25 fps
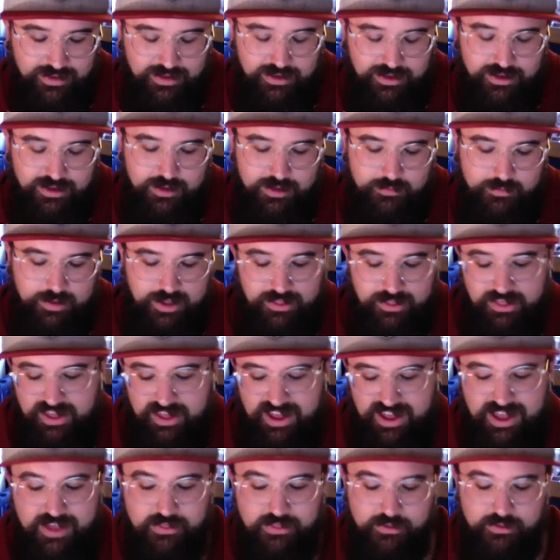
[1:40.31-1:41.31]

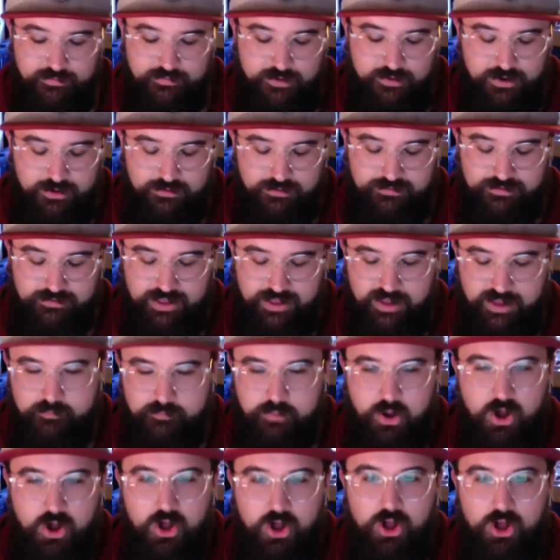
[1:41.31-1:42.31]
I had the first
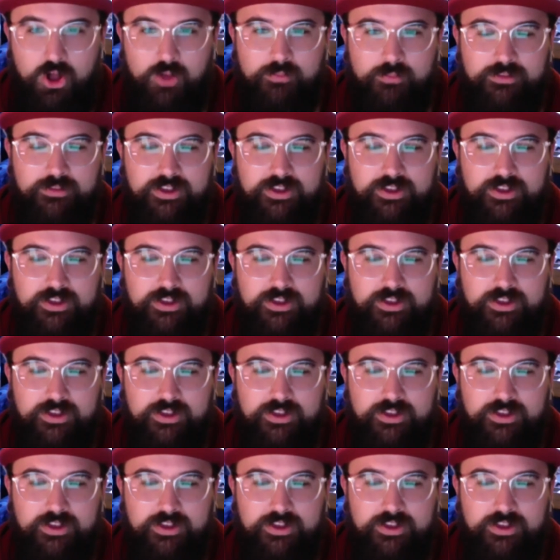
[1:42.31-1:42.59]
Palm.